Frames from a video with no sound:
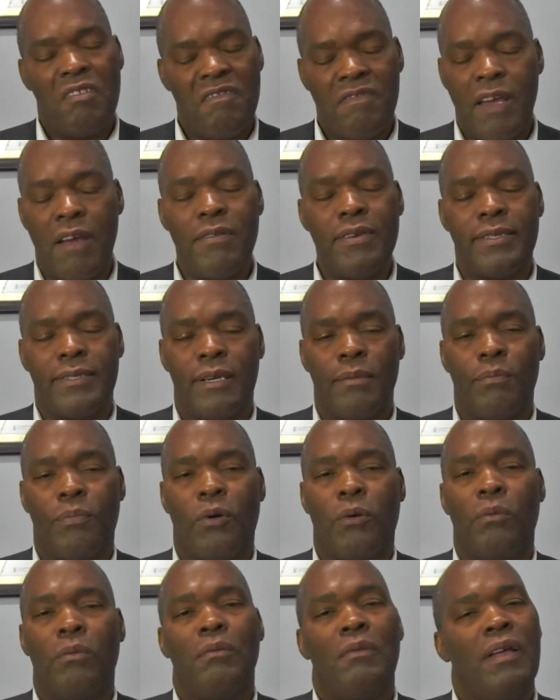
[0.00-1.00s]
Very
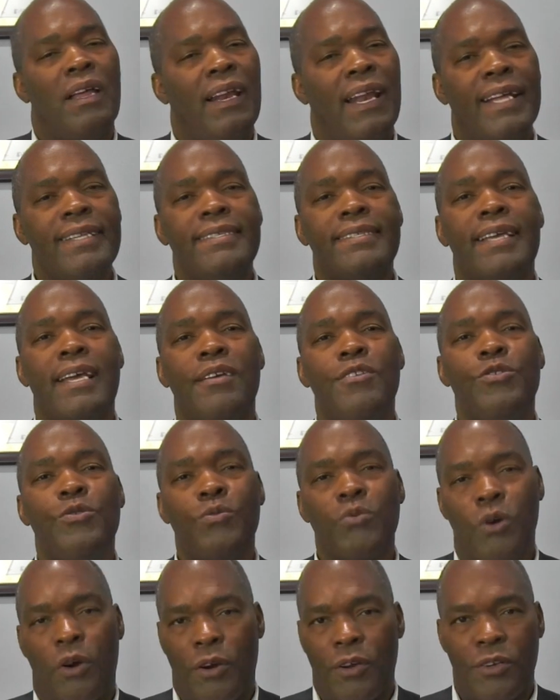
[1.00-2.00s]
simple. Let's say you
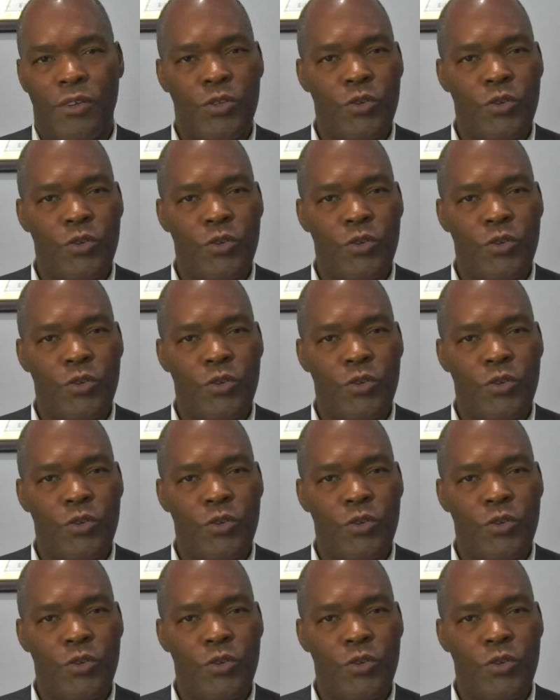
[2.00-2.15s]
work.